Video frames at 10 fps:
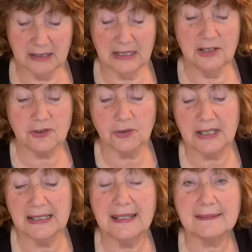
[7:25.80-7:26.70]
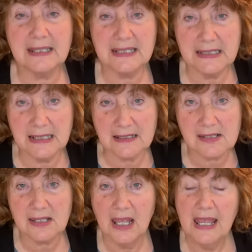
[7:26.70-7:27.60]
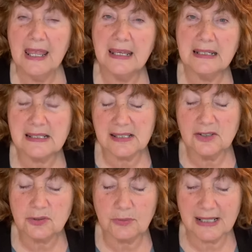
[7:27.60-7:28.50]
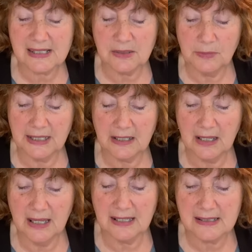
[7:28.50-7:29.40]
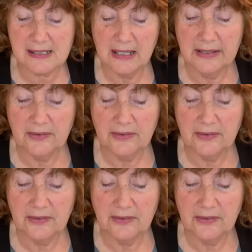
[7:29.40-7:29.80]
interconnectedness. And it's interesting because